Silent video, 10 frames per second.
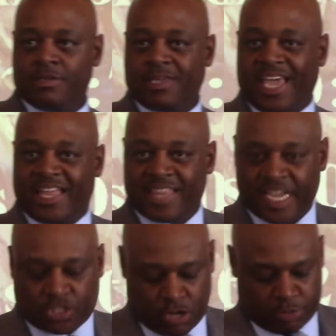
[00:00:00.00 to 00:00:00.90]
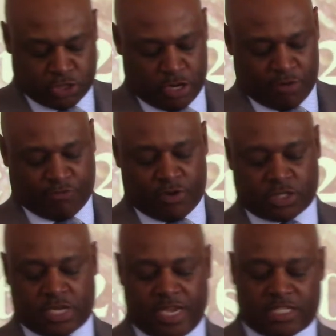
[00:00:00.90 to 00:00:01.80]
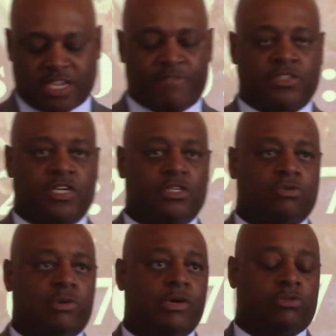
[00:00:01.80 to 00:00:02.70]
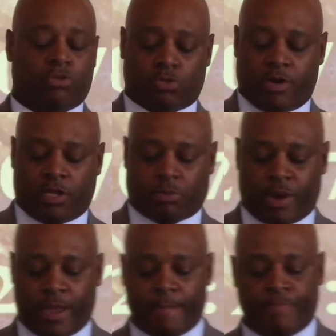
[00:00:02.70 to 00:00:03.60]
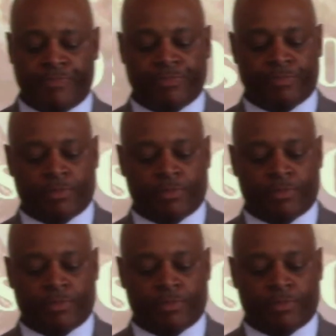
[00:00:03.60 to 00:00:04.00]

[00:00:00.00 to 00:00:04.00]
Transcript: in that scripture, 1 Kings 17, 21 through 23.